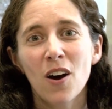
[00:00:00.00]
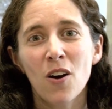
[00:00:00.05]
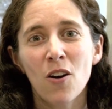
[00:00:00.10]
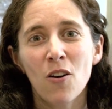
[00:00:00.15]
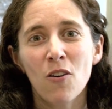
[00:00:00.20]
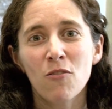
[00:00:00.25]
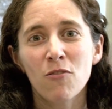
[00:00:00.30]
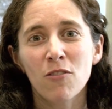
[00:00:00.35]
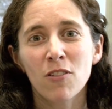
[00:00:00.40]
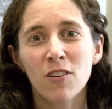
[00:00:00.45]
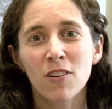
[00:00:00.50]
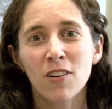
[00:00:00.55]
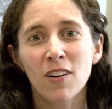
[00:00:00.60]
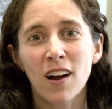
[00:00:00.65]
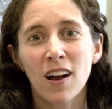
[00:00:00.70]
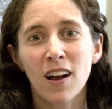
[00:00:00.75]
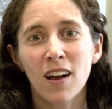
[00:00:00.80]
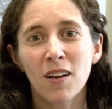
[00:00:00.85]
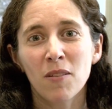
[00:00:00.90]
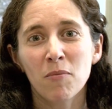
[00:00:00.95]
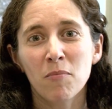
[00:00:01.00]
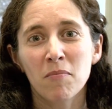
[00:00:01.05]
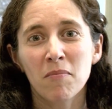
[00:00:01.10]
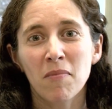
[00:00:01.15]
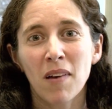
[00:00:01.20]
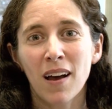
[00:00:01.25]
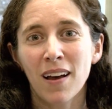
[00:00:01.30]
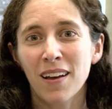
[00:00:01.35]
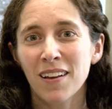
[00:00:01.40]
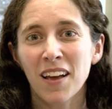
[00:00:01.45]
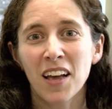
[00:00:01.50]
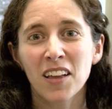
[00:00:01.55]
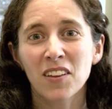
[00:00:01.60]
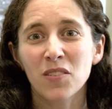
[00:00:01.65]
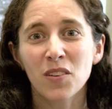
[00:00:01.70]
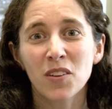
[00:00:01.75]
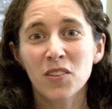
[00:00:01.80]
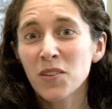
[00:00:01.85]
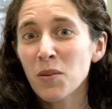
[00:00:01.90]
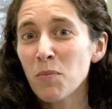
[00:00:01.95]
over um,
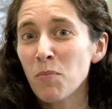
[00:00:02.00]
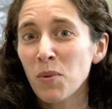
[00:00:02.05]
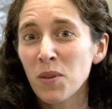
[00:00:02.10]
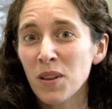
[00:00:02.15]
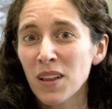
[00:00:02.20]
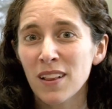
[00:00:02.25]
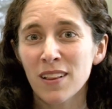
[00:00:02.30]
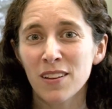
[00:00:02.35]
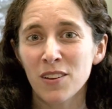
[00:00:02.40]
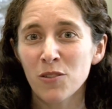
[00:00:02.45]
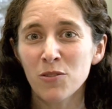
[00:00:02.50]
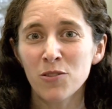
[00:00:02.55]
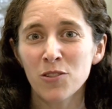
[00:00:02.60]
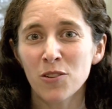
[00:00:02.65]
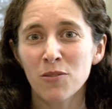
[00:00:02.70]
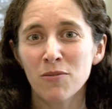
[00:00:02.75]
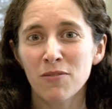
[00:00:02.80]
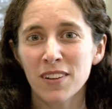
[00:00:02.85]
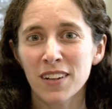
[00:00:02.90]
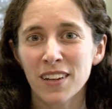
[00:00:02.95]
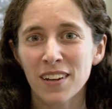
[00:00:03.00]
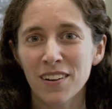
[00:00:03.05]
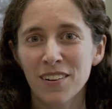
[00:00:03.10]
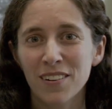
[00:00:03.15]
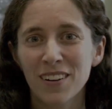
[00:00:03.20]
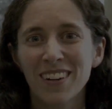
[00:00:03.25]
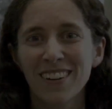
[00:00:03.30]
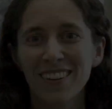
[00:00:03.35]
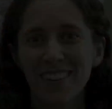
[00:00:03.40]
a, a simple little YouTube video.